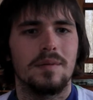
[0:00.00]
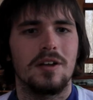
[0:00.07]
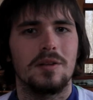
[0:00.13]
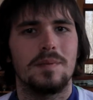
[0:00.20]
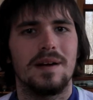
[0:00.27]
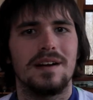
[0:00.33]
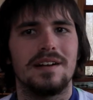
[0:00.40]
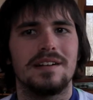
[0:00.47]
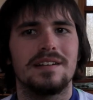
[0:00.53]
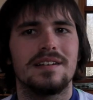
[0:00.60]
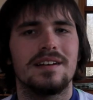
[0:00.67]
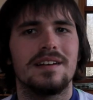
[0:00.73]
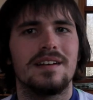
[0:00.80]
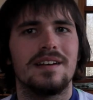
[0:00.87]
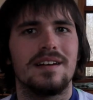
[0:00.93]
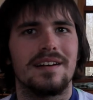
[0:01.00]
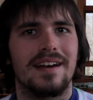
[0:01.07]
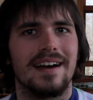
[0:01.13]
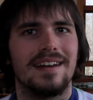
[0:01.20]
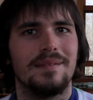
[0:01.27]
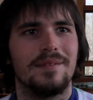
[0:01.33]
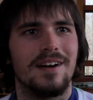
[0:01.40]
Paul's Parish, a
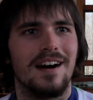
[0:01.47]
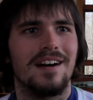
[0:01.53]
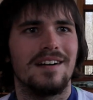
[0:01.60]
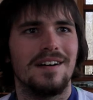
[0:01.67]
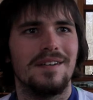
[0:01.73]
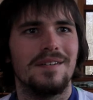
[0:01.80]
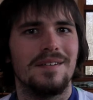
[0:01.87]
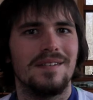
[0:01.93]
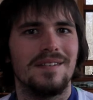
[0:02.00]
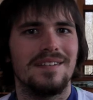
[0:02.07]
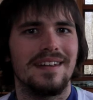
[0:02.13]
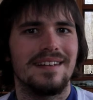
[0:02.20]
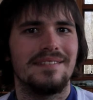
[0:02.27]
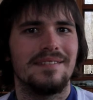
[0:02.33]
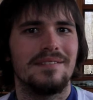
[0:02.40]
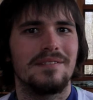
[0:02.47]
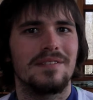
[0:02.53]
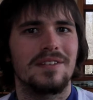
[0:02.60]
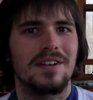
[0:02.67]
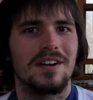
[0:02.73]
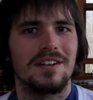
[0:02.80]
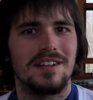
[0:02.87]
guy named Lalo, who's
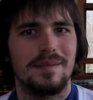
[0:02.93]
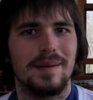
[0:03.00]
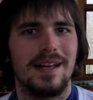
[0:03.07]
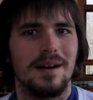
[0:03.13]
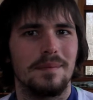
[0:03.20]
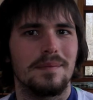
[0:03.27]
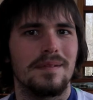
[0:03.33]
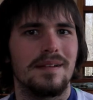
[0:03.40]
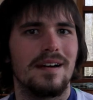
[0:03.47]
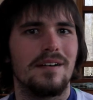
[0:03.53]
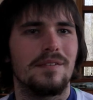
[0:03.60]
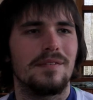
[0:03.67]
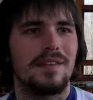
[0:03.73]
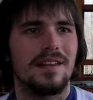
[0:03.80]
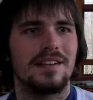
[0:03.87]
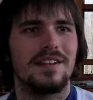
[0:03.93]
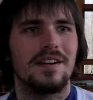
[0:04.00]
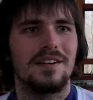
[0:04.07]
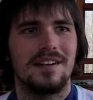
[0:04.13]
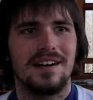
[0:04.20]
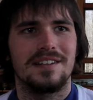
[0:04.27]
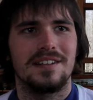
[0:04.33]
currently been helping me out with the
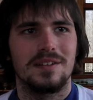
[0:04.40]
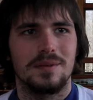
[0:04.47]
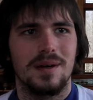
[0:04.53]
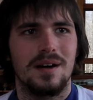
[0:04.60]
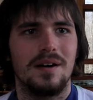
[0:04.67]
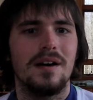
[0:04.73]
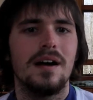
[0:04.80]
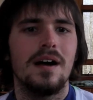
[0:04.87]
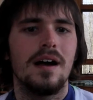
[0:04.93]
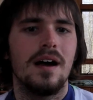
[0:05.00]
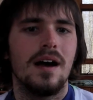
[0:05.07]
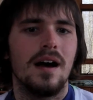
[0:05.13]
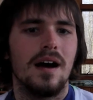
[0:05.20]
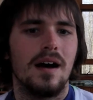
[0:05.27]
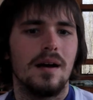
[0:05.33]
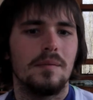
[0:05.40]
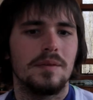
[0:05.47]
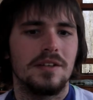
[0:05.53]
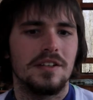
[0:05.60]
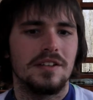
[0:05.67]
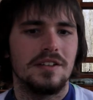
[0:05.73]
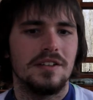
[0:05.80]
ESL class as well. But
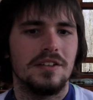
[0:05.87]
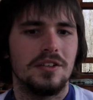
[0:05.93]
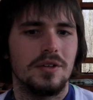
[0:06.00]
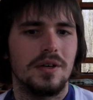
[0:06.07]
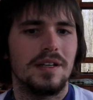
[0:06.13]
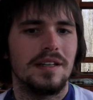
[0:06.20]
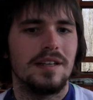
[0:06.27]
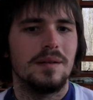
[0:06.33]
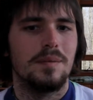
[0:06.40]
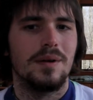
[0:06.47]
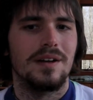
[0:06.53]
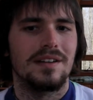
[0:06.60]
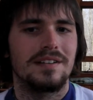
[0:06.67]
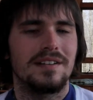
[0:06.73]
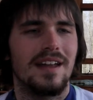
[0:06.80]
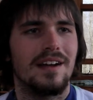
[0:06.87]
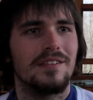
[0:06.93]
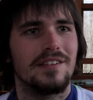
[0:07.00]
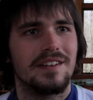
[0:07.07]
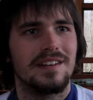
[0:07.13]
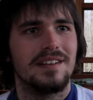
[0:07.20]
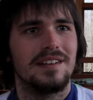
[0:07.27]
just the joy that he brings to
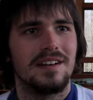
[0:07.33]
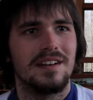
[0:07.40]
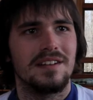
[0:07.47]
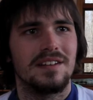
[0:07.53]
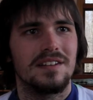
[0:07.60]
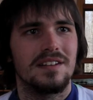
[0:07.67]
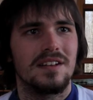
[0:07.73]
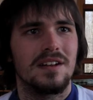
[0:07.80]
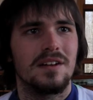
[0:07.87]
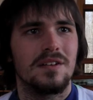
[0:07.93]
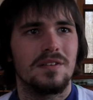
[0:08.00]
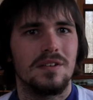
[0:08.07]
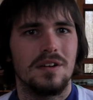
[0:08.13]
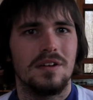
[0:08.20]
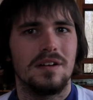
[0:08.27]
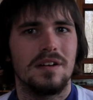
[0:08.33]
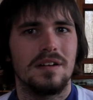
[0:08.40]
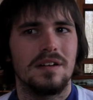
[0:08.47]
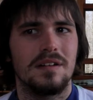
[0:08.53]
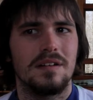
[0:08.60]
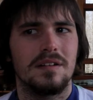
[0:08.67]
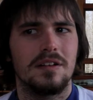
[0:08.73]
everything he does
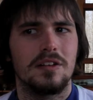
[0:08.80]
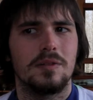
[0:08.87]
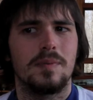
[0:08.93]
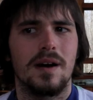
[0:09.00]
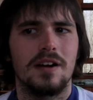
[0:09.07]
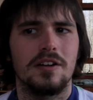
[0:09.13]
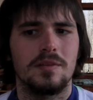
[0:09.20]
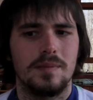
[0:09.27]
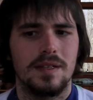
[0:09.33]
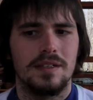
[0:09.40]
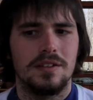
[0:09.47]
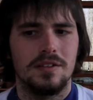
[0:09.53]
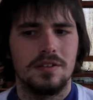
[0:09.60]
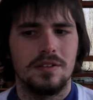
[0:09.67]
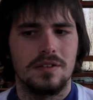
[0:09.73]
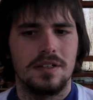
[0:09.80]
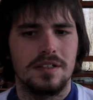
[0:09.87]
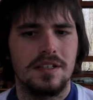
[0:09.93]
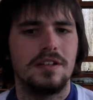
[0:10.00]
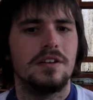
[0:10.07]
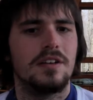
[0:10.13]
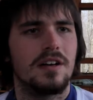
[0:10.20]
really inspires me to
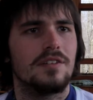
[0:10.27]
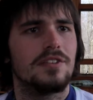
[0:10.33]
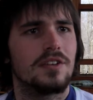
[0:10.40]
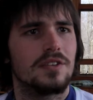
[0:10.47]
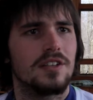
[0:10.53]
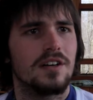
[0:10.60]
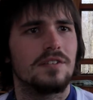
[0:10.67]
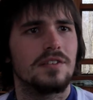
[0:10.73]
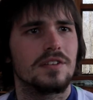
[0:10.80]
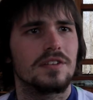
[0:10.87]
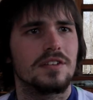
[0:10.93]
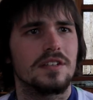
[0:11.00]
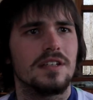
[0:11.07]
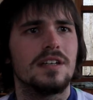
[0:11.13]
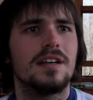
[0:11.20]
continue to love so selflessly.